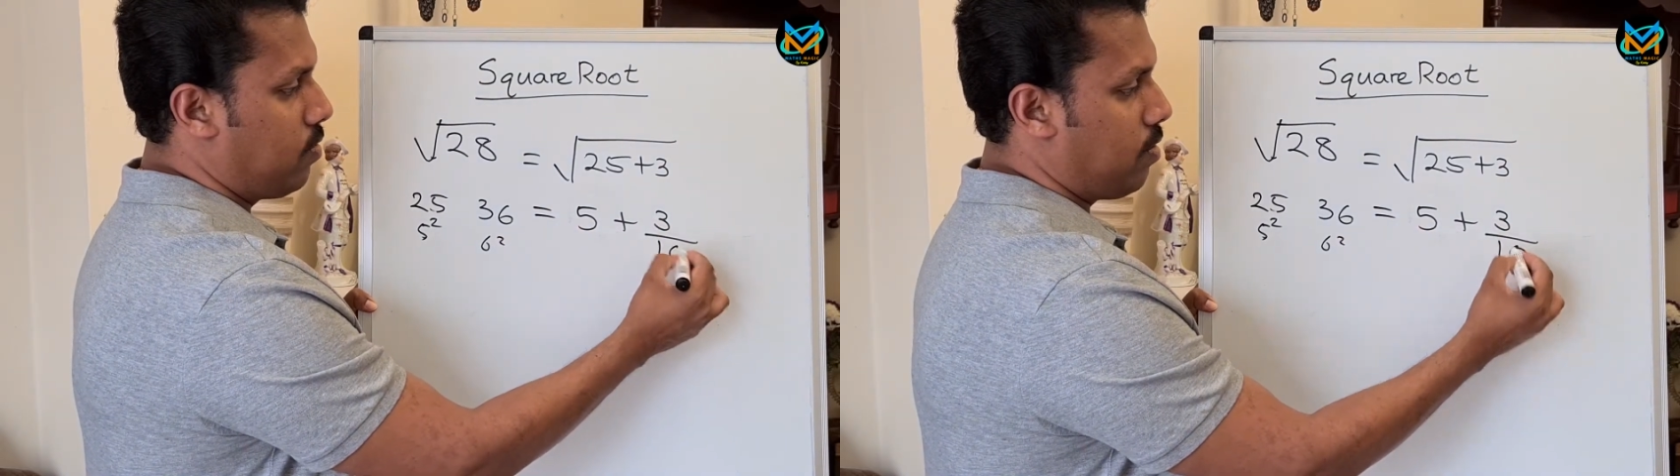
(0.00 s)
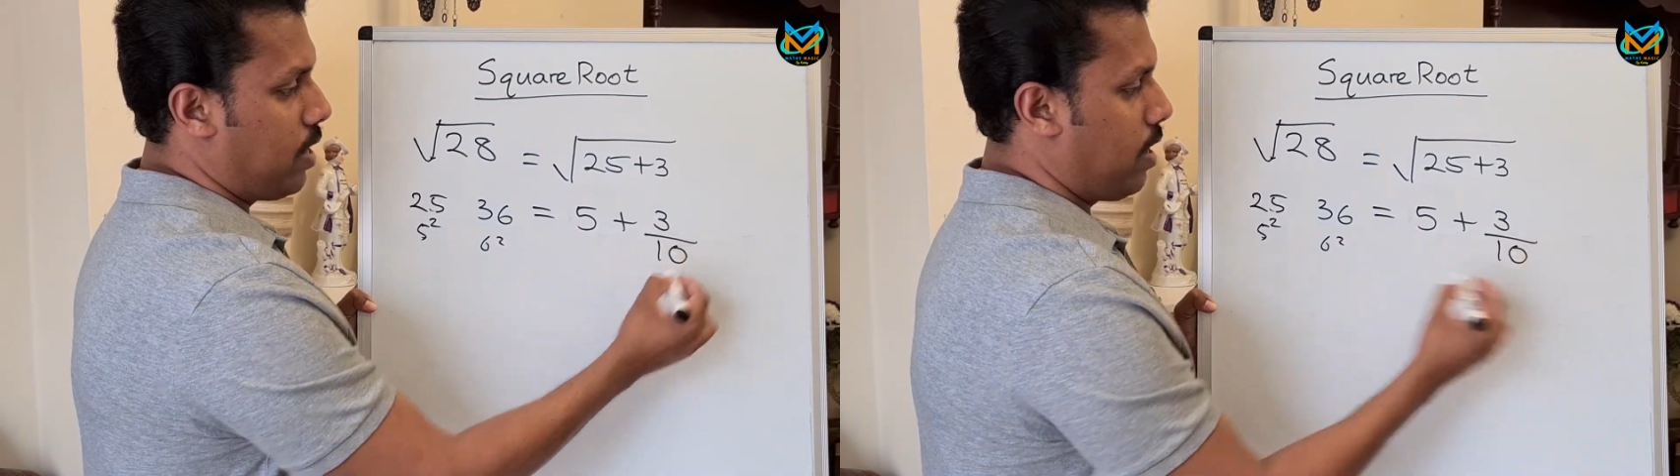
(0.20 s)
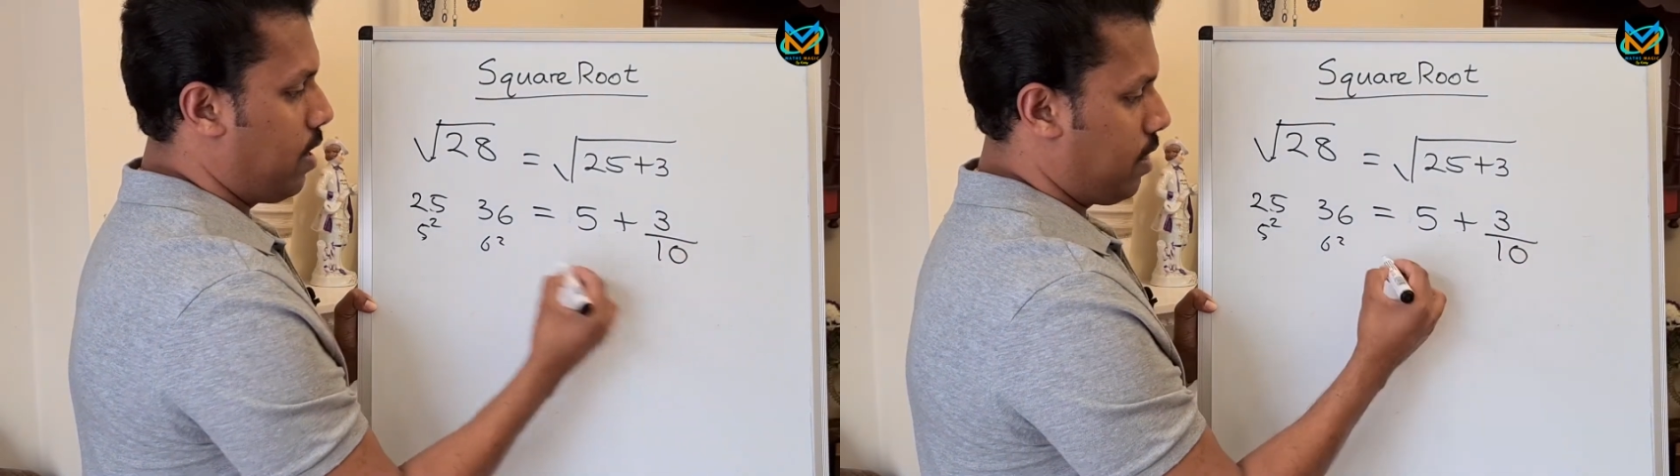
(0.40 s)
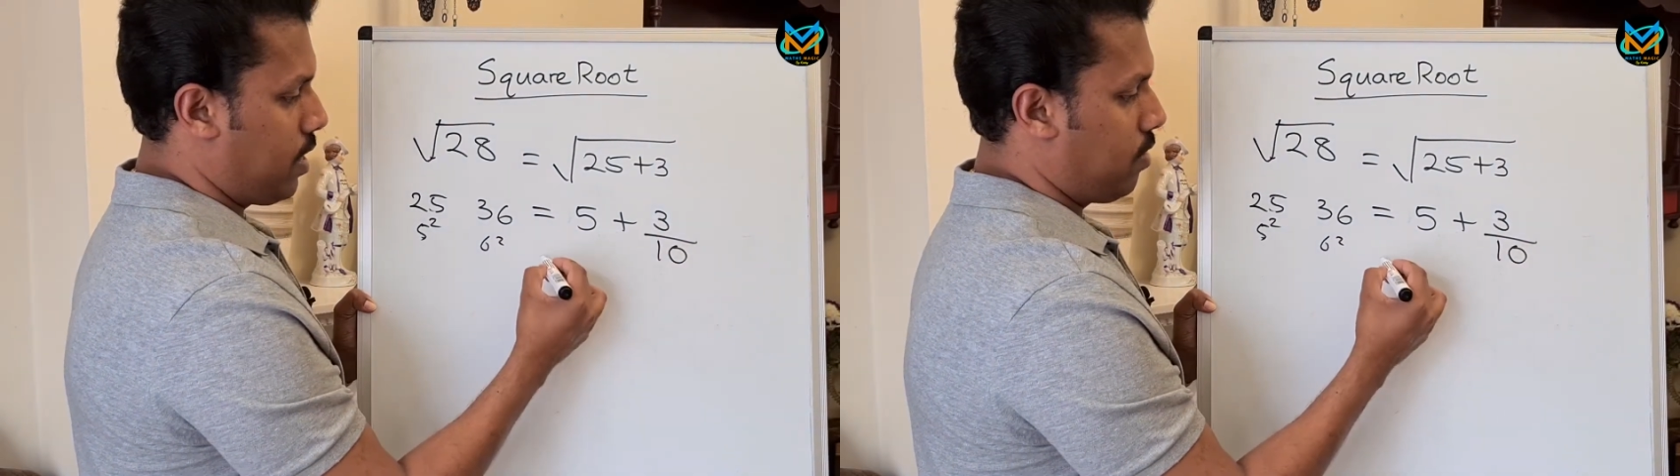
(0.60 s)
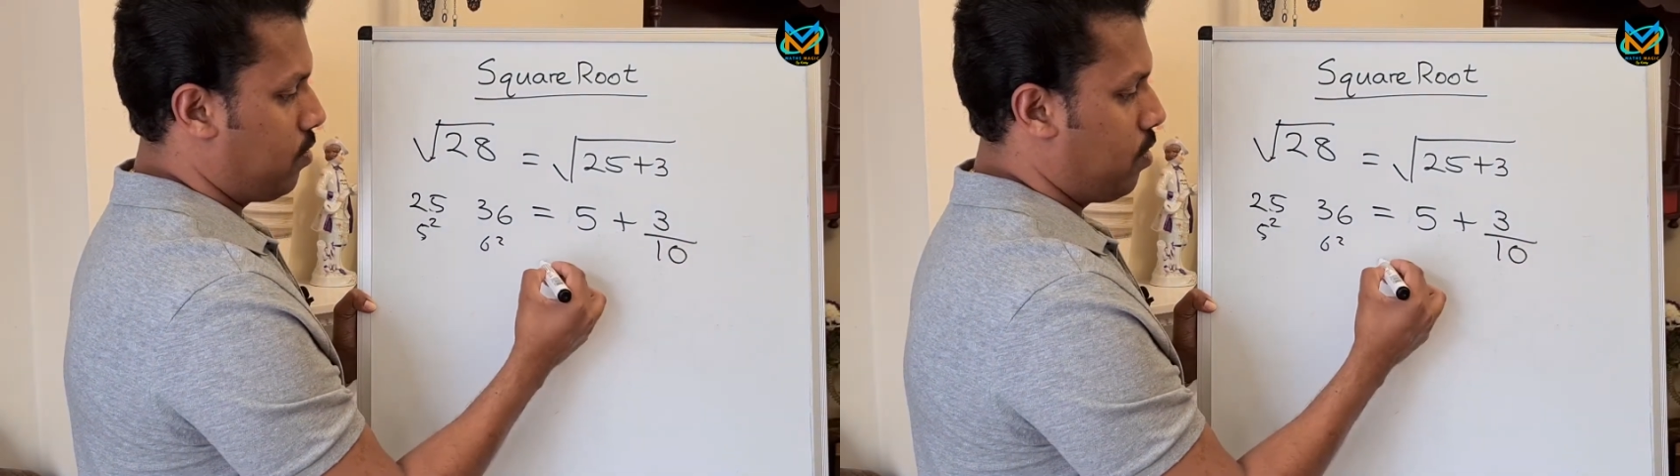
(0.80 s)
So write like
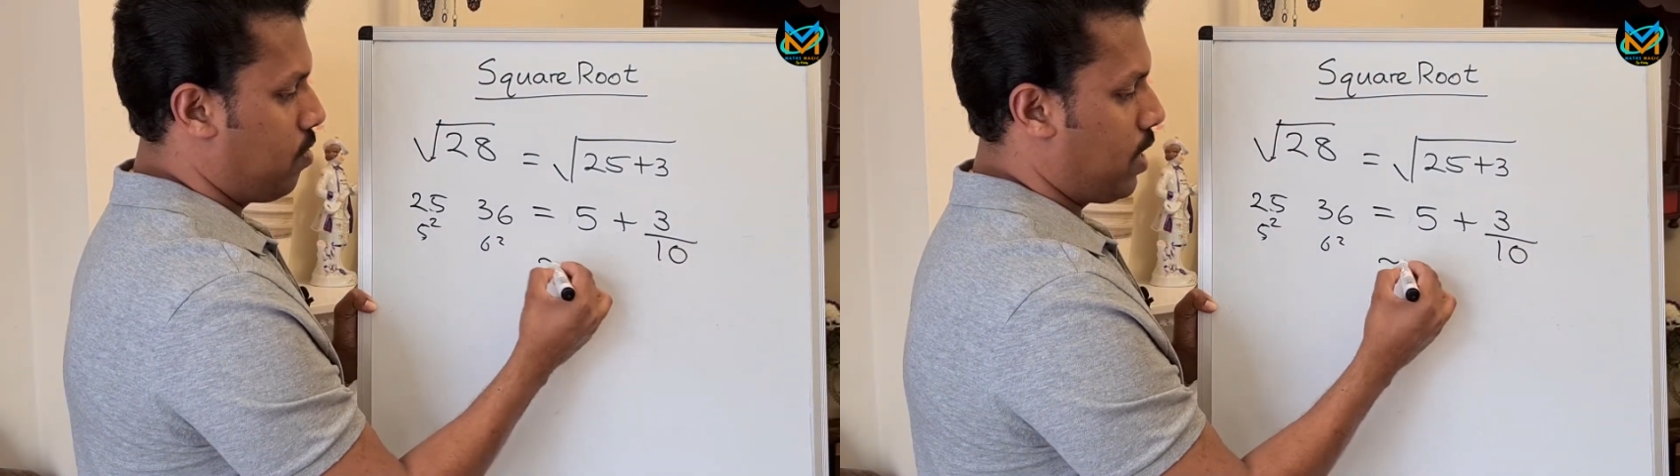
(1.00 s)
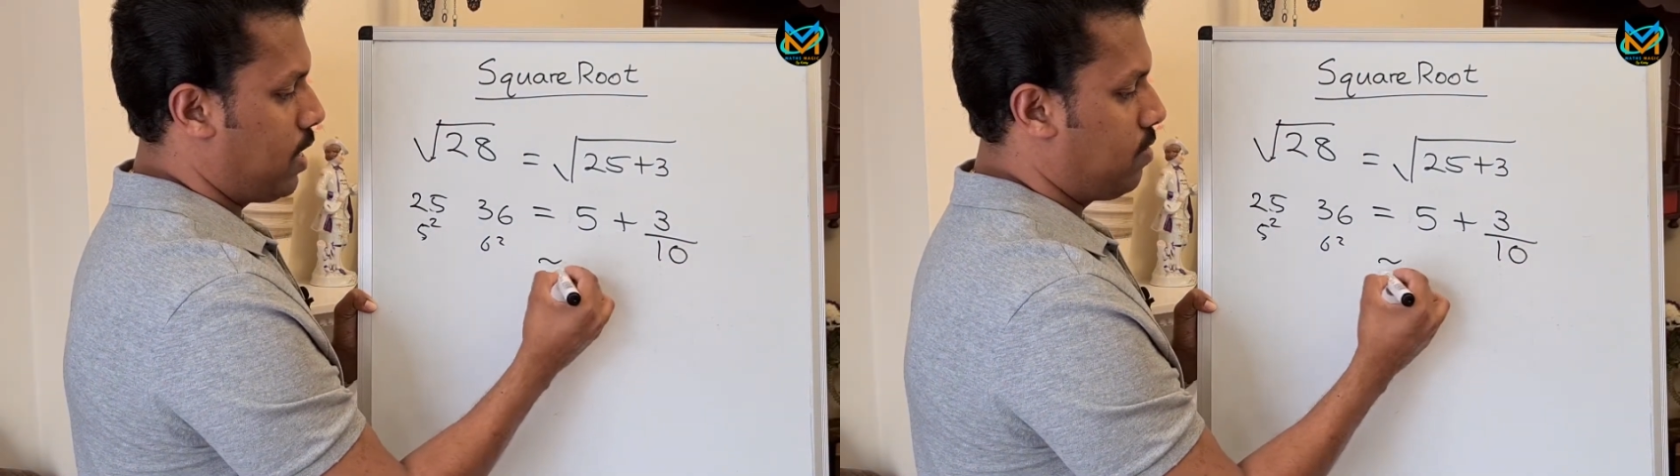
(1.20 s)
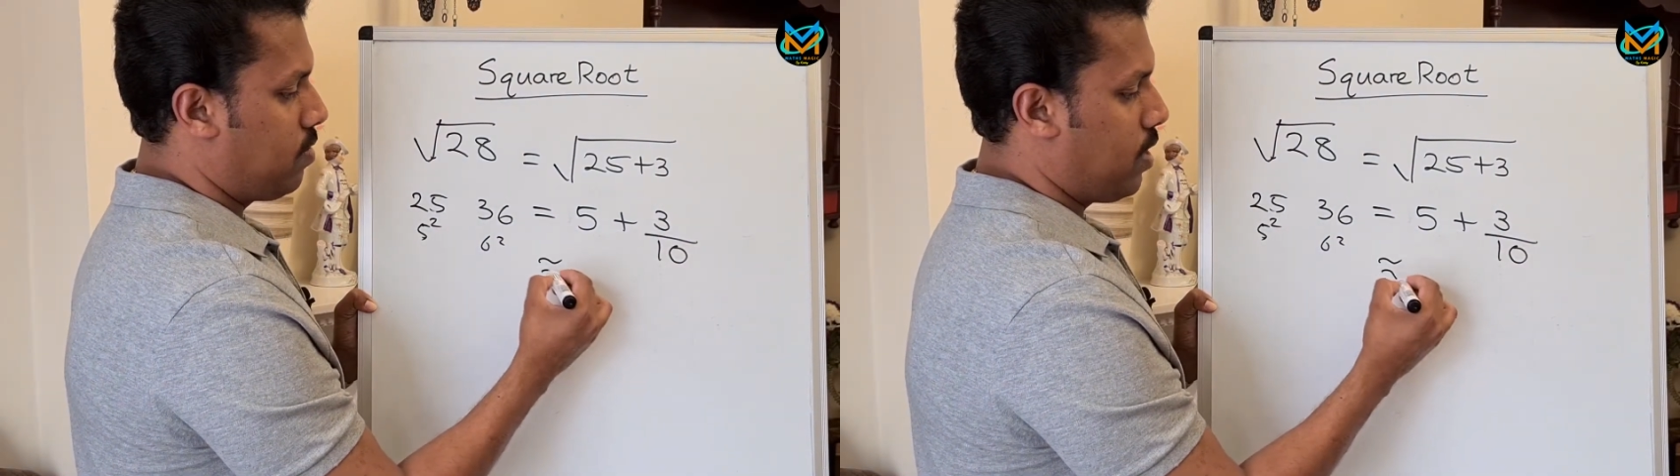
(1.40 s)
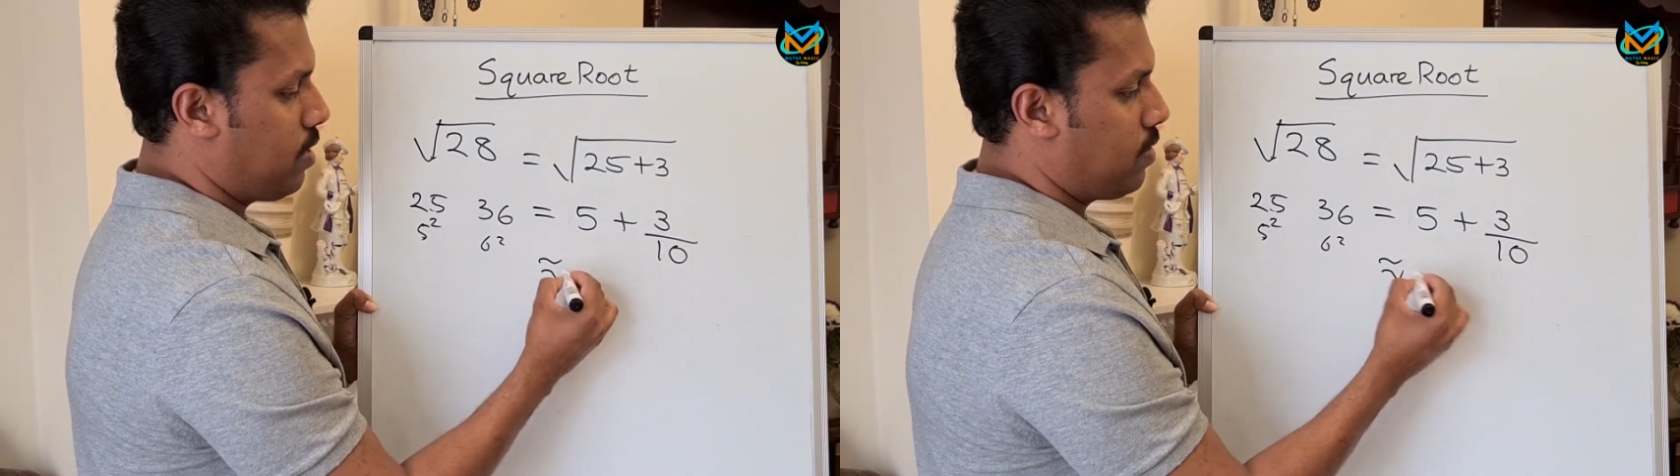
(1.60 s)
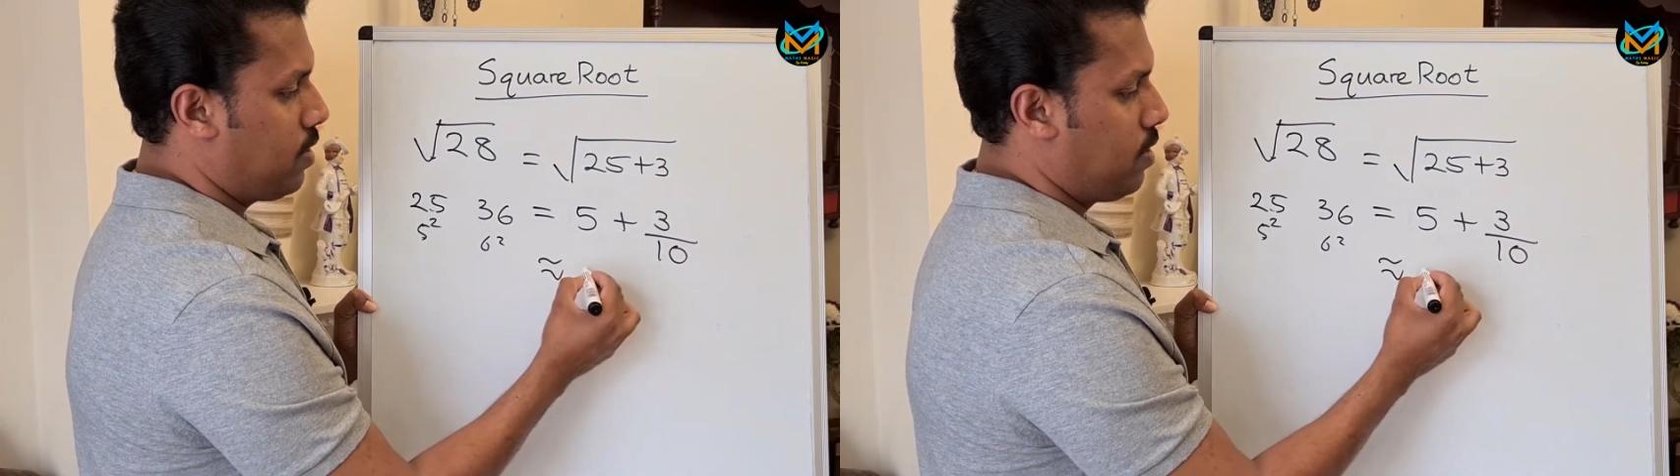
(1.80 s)
that. So your answer
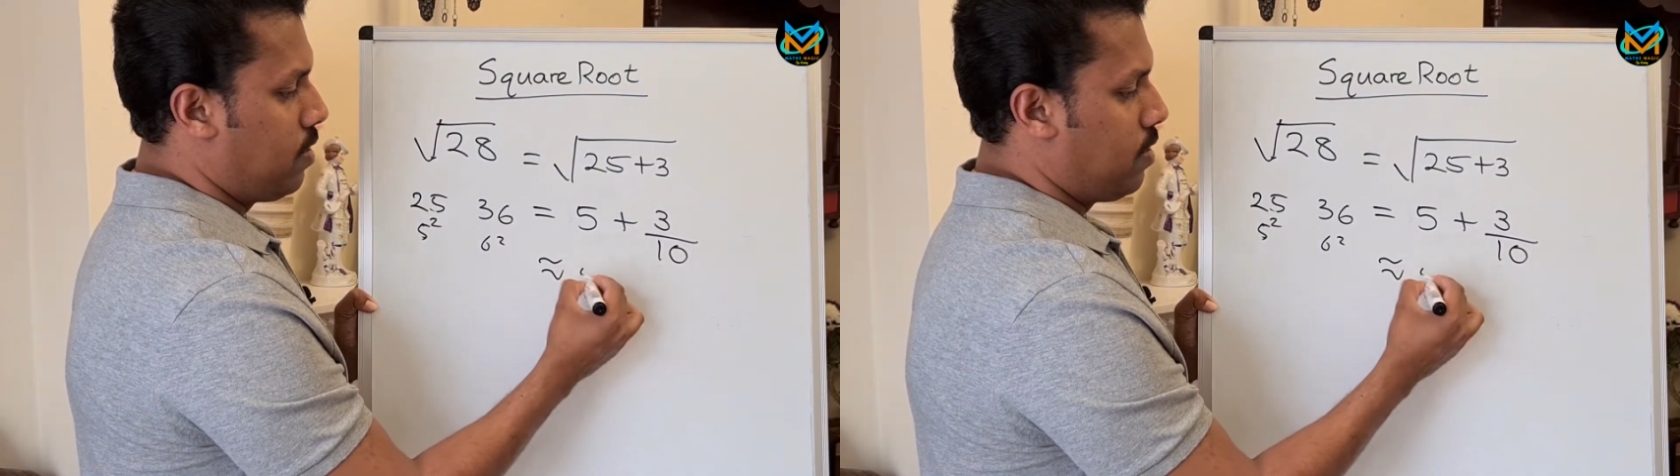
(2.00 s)
is